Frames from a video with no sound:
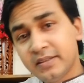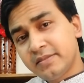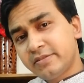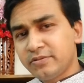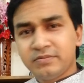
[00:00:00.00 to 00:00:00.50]

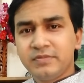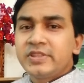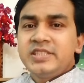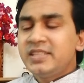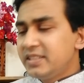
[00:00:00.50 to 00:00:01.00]
so
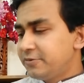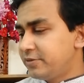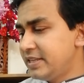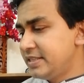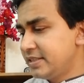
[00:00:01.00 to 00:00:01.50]
these are the
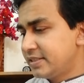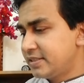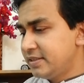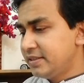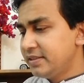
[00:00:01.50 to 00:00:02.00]
phrases.
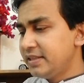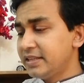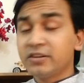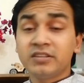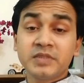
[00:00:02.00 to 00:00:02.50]
Then
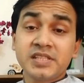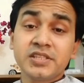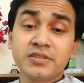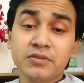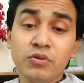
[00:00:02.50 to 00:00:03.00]

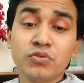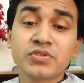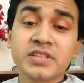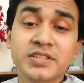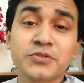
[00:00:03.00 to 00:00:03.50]
conversation
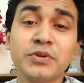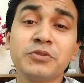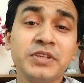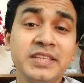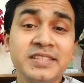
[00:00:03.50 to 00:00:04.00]
closers when
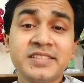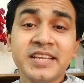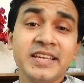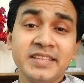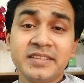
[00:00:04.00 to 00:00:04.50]
we take